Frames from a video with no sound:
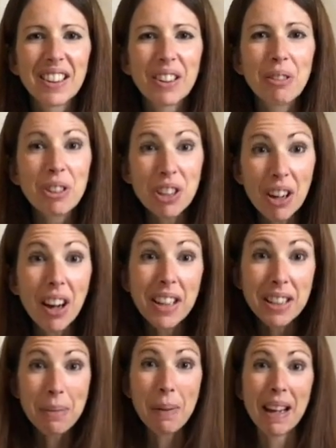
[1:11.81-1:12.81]
Would you like
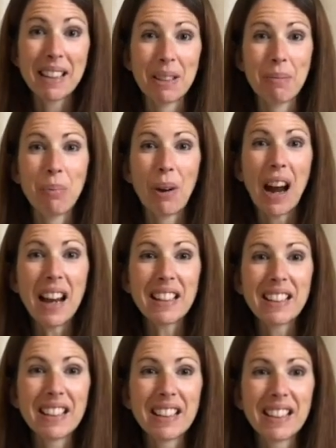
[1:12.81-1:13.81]
to make some bread?
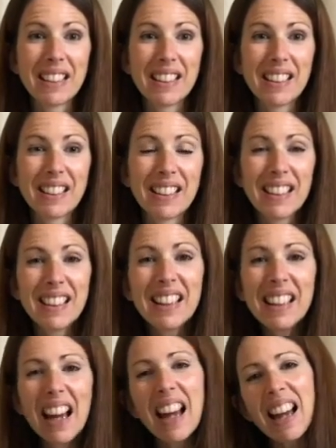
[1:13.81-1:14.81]

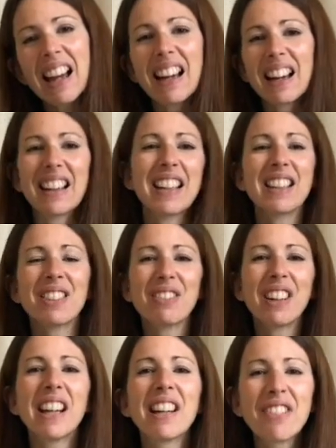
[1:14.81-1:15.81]
Yeah, it's
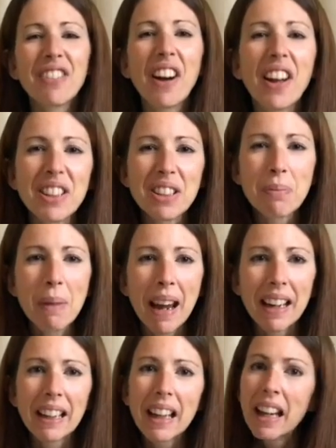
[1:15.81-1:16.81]
really fun to
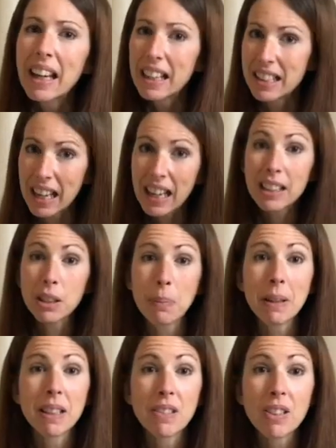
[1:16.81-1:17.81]
make. It takes a
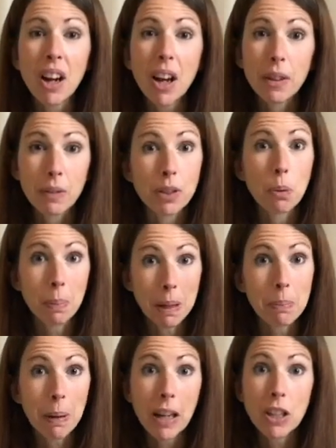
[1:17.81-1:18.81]
bit of time, so
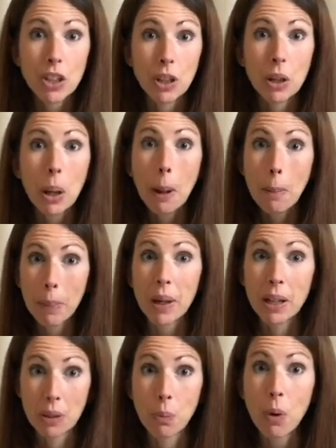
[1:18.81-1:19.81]
be patient, but
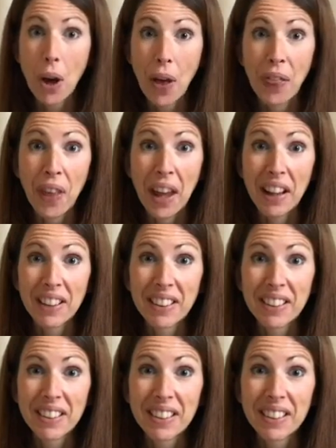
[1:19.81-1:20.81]
it's worth it.
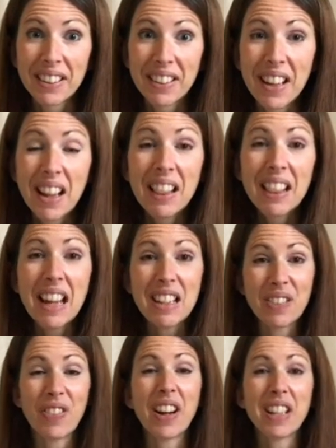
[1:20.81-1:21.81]
Let's
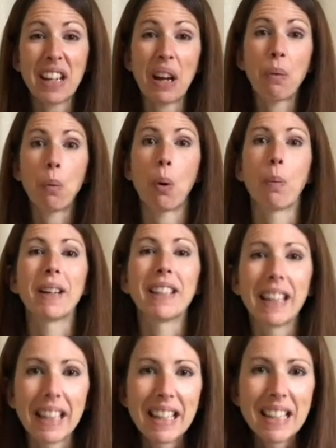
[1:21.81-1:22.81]
find out what we
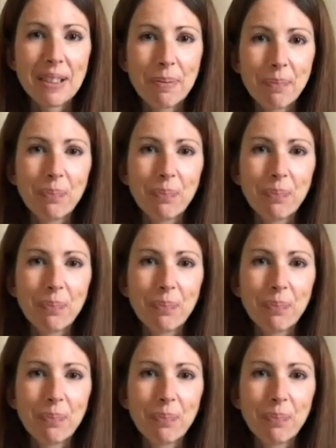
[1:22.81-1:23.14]
need.